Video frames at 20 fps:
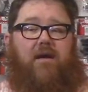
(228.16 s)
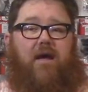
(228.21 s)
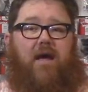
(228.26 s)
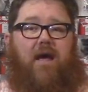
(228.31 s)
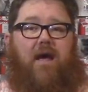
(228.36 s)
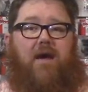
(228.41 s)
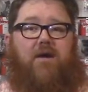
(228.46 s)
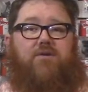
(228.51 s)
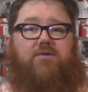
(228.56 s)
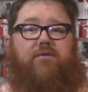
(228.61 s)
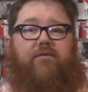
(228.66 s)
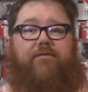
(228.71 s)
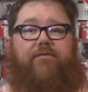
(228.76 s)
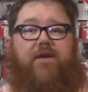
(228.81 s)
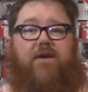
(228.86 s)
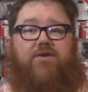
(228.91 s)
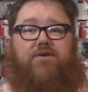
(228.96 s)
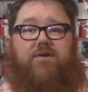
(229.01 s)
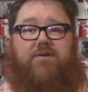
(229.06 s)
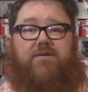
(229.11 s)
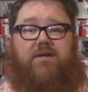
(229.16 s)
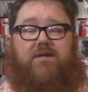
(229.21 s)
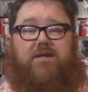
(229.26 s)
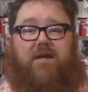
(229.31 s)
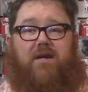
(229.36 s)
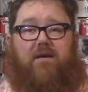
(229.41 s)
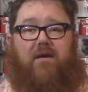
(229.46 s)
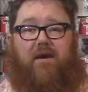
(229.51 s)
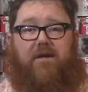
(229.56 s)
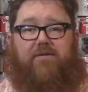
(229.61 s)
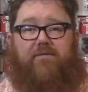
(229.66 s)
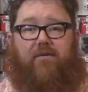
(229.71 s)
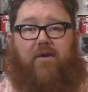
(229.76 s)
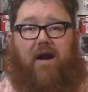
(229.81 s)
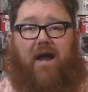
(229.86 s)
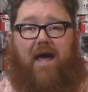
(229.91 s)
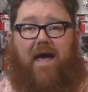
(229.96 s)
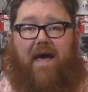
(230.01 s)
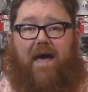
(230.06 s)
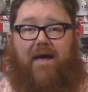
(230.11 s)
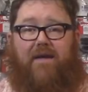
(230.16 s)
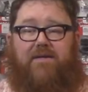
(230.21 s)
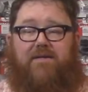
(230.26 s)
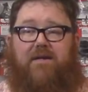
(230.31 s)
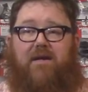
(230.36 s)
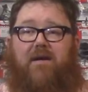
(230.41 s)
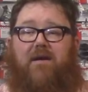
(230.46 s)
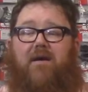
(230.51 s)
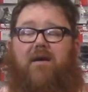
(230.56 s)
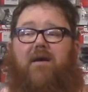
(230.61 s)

extra features the TRX-4 has,